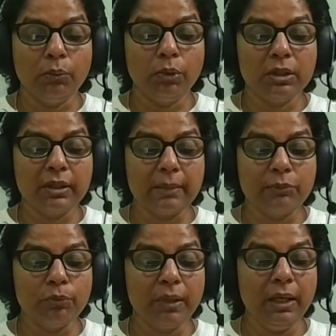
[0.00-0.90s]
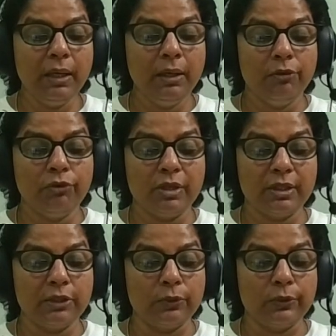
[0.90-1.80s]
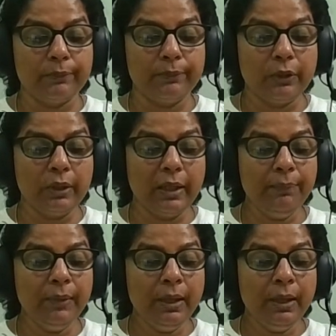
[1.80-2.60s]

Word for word: wants them to be restored okay